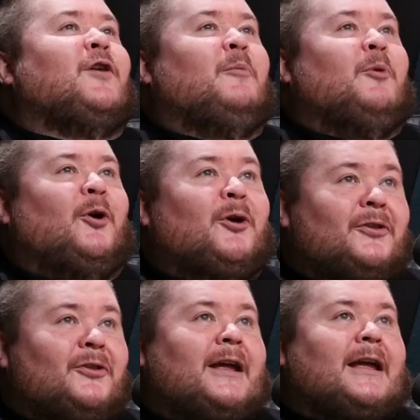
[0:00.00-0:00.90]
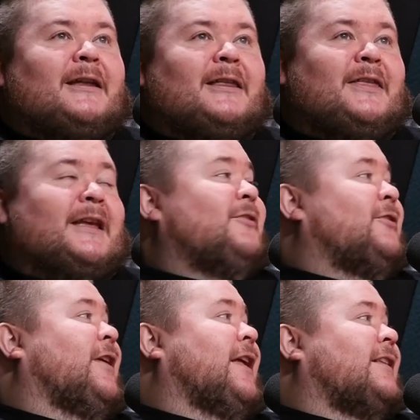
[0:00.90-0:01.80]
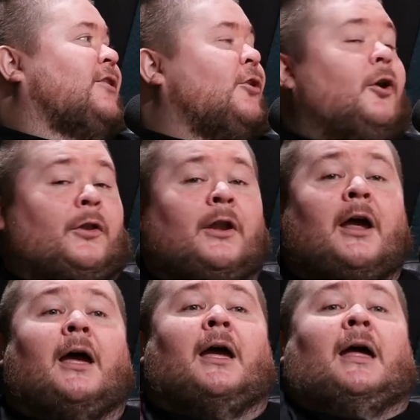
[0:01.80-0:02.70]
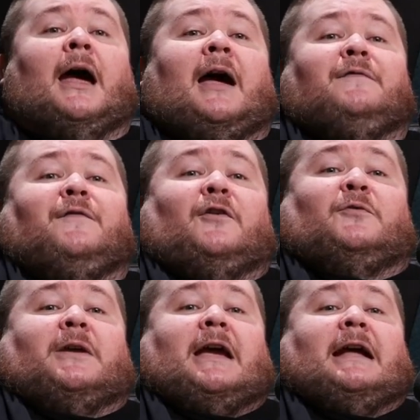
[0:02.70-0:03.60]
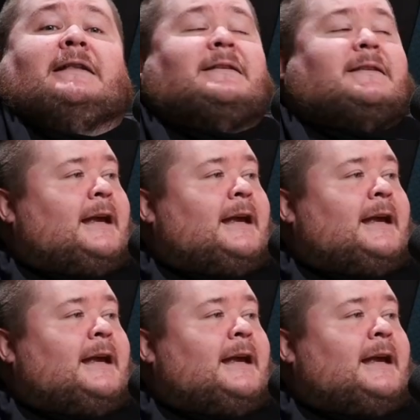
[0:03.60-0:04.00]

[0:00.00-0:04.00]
come on the internet and gone, I fucked with cats.